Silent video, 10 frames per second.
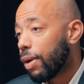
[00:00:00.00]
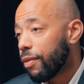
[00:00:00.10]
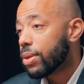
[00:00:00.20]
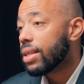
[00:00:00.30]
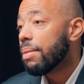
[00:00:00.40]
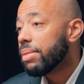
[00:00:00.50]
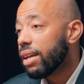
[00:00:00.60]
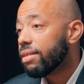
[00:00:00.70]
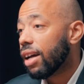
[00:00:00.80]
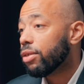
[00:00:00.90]
we have the same
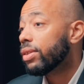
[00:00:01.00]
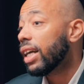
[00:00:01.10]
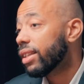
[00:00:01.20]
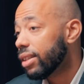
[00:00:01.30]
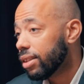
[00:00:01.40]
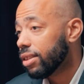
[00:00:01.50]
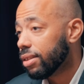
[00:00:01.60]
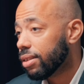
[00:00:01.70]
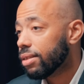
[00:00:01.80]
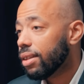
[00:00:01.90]
data to take
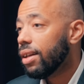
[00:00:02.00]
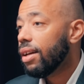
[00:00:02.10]
decisions.